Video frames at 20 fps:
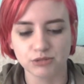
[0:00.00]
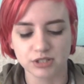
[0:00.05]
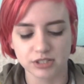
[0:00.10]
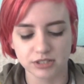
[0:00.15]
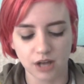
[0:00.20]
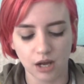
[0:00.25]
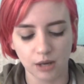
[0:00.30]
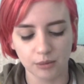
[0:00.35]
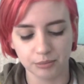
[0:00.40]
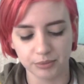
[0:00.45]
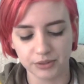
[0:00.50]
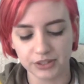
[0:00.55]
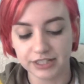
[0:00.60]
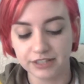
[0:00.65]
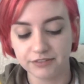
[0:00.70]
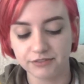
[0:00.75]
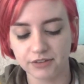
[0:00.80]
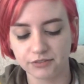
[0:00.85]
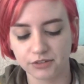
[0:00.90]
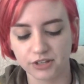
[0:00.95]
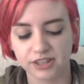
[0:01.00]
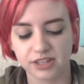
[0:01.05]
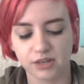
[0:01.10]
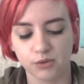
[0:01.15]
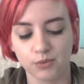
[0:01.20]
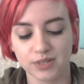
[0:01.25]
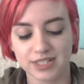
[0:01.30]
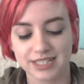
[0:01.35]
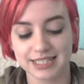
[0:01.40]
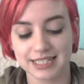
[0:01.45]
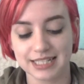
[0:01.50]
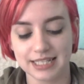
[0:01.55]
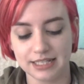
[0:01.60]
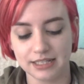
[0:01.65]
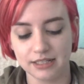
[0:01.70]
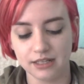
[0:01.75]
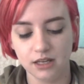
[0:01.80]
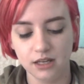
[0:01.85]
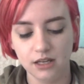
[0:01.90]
to not believe everything we see.